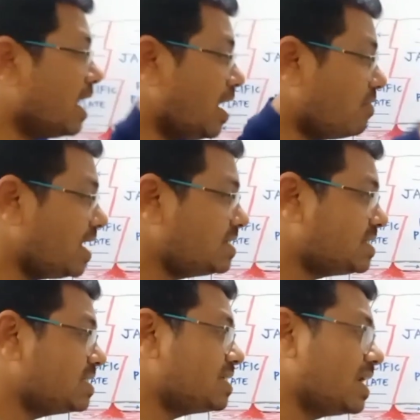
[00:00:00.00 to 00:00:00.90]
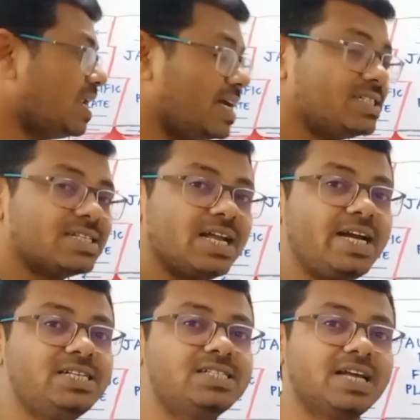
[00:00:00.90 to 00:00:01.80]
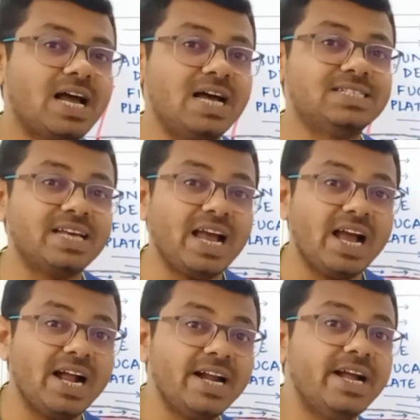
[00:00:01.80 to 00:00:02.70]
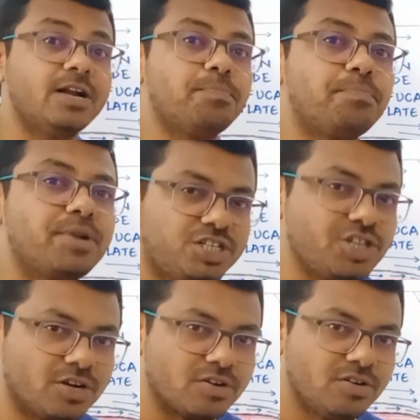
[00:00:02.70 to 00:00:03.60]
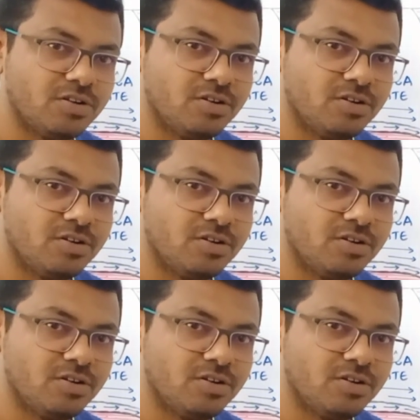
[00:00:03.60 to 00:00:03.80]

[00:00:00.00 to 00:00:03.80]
Avalanches and landslides has added pressure.